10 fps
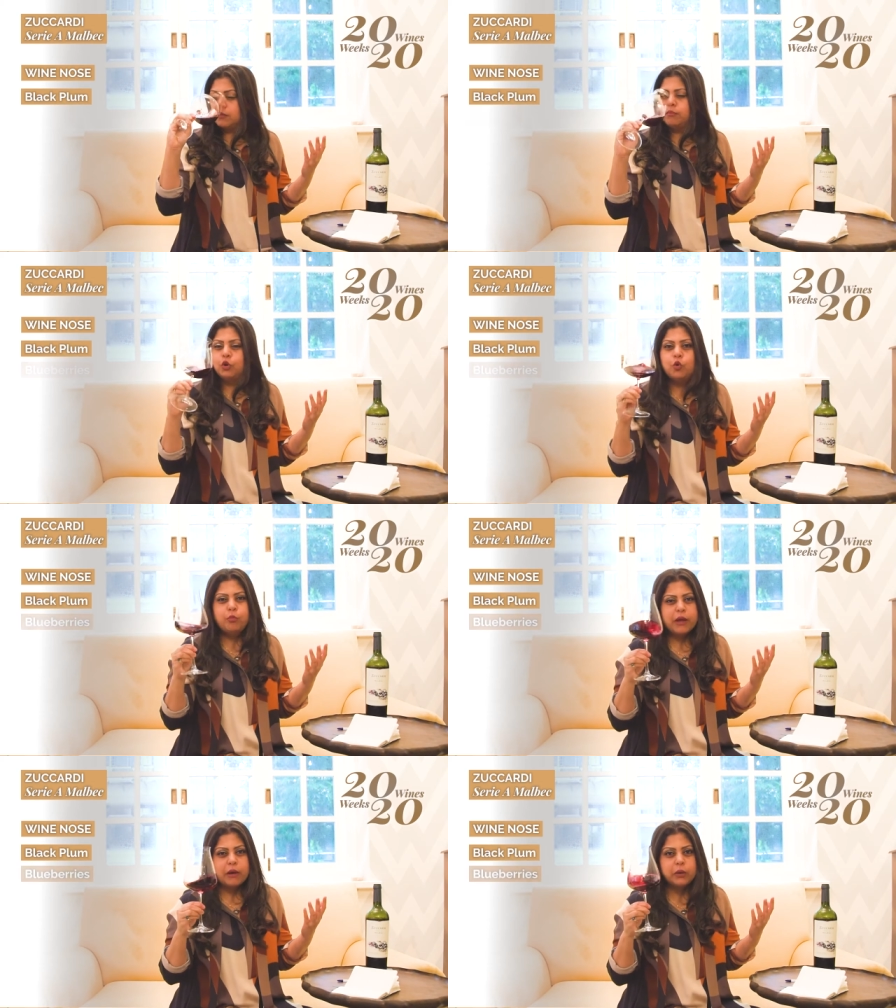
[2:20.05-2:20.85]

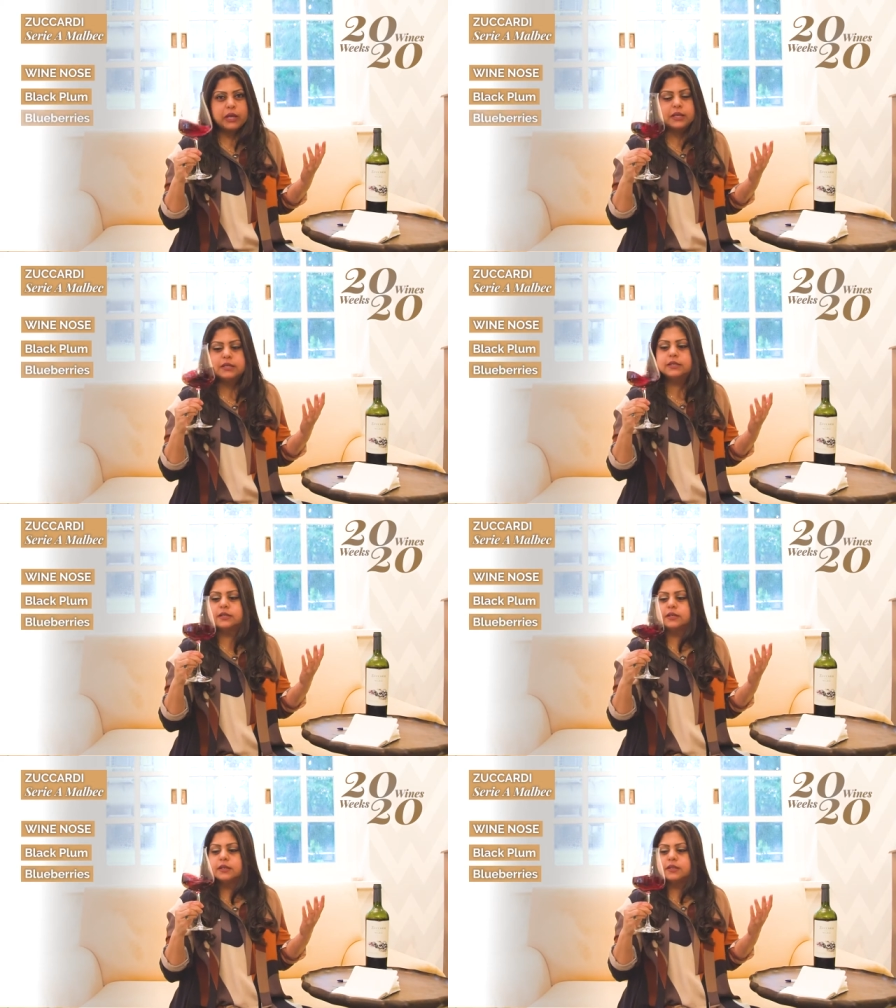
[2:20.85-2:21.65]

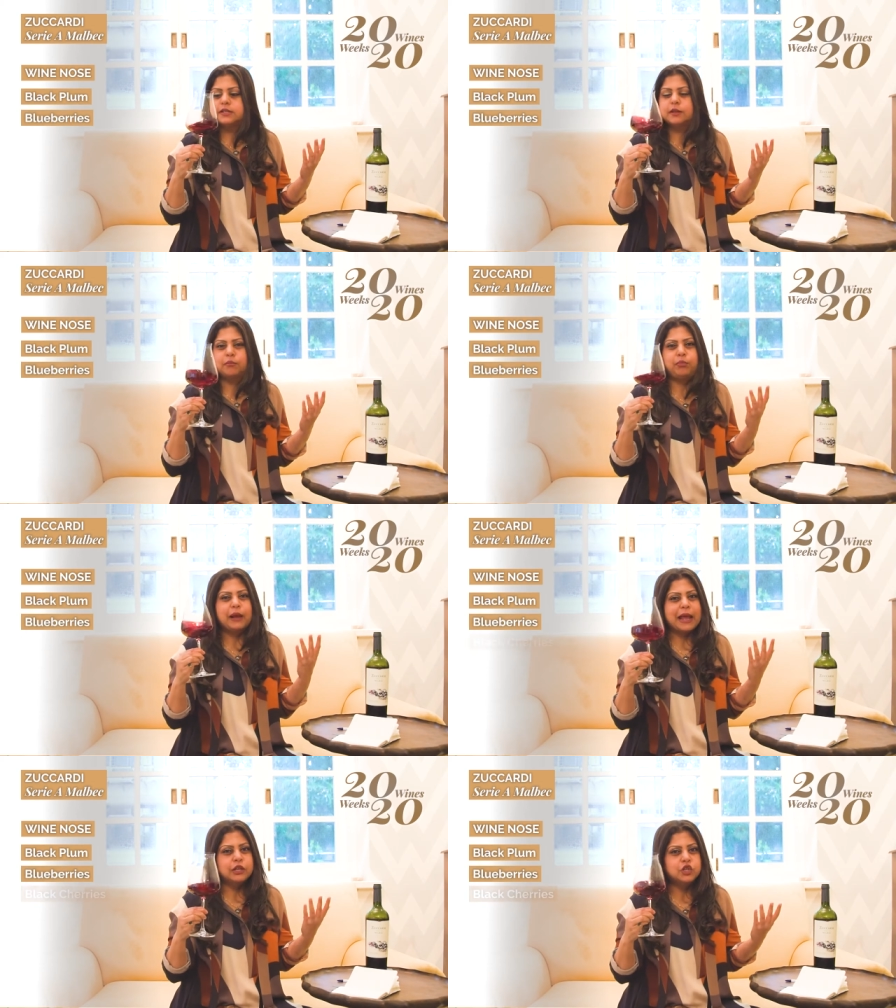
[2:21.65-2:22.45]
blueberries, some
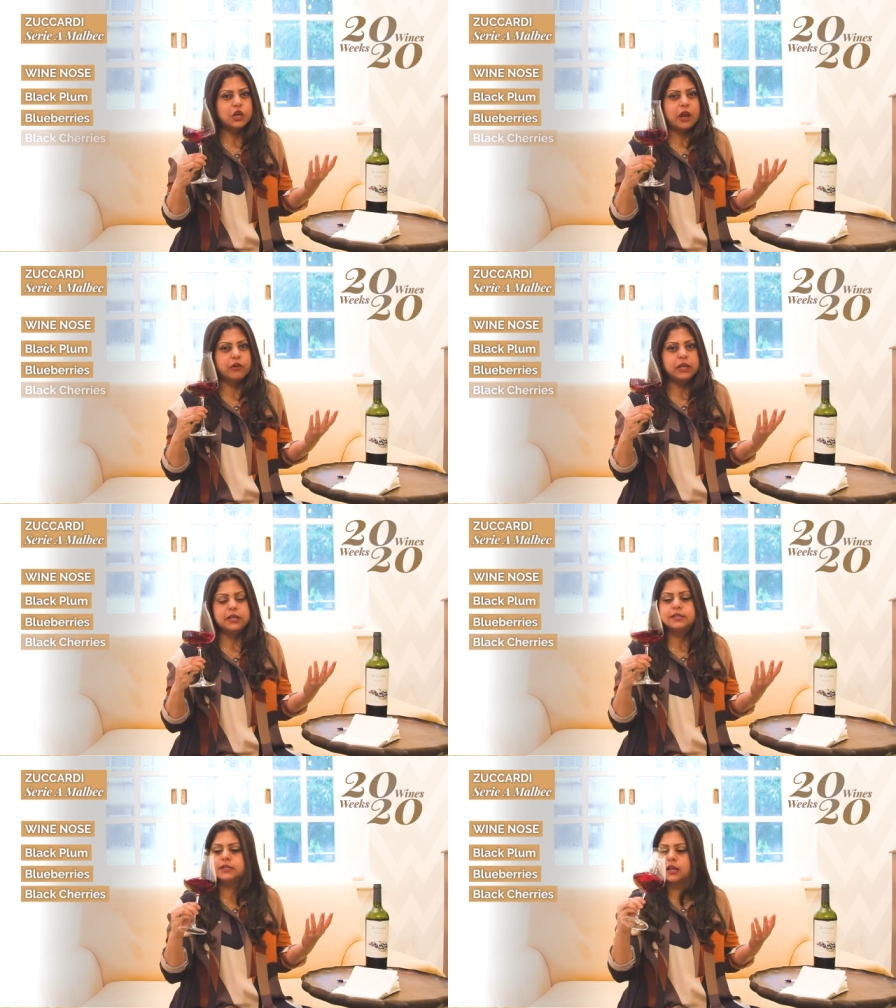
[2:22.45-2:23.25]
black
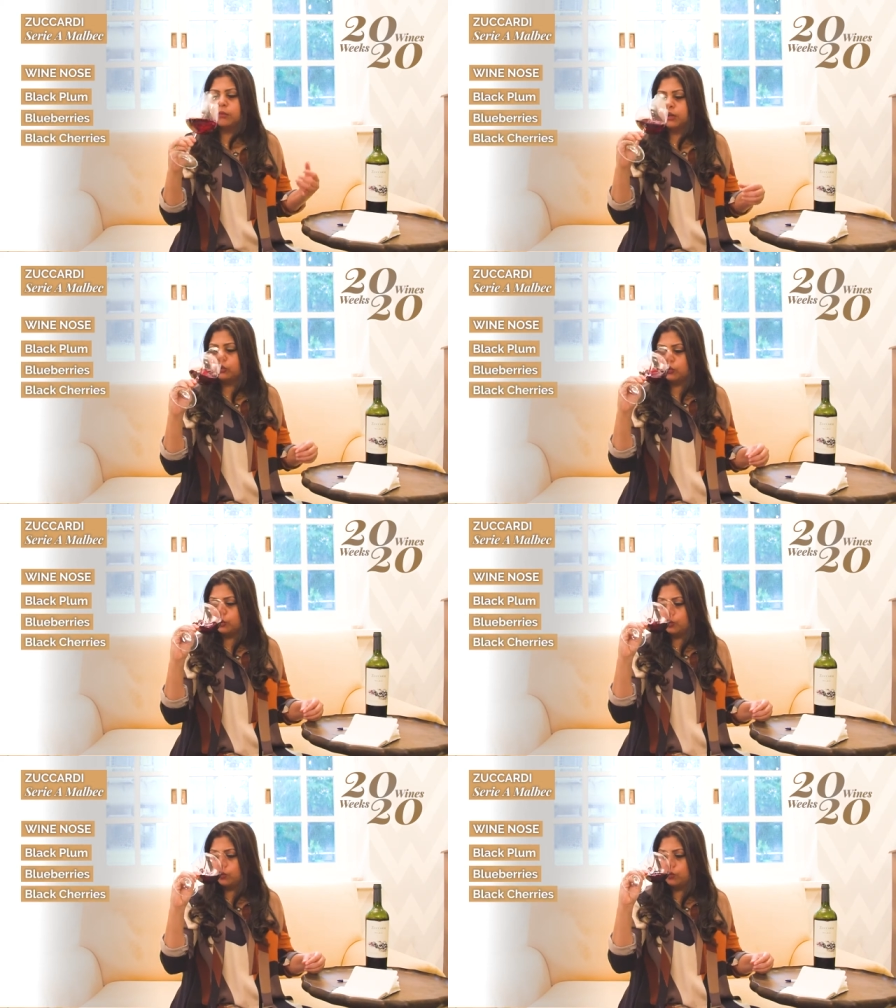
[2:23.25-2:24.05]
cherries coming
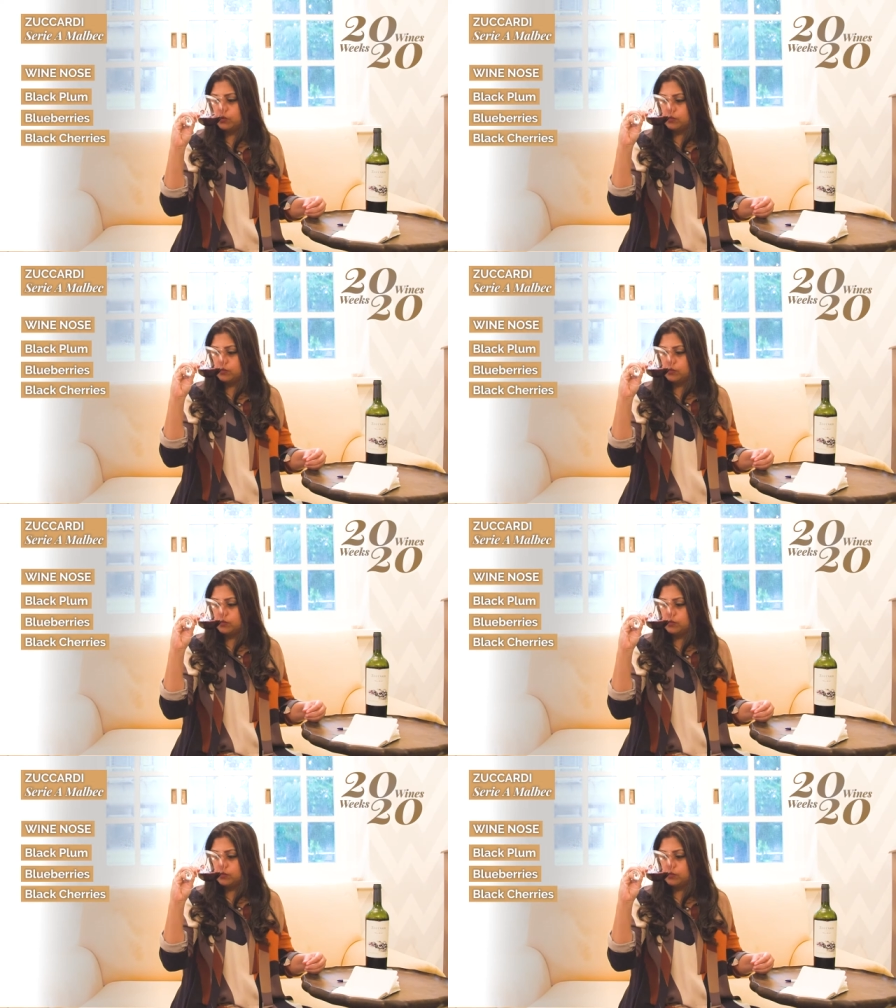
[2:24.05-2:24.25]
through.